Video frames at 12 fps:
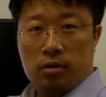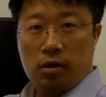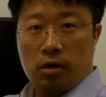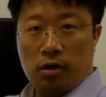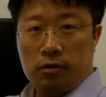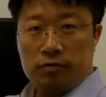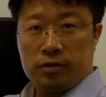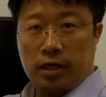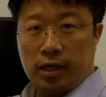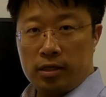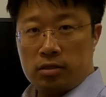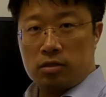cutoff
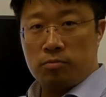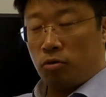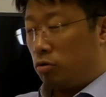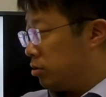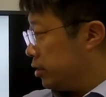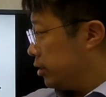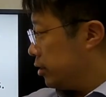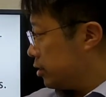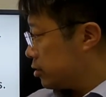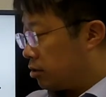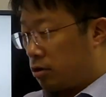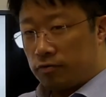size, smaller than
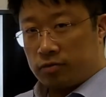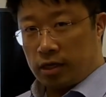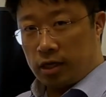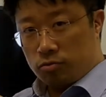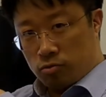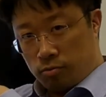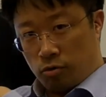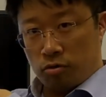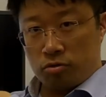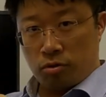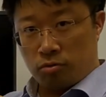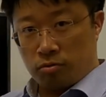this cutoff size, will be
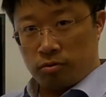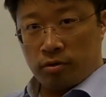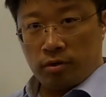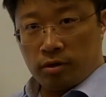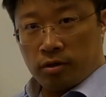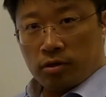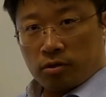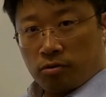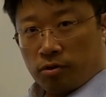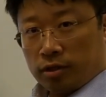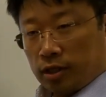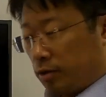also
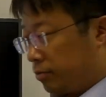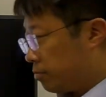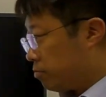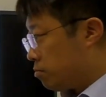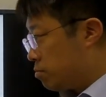going down.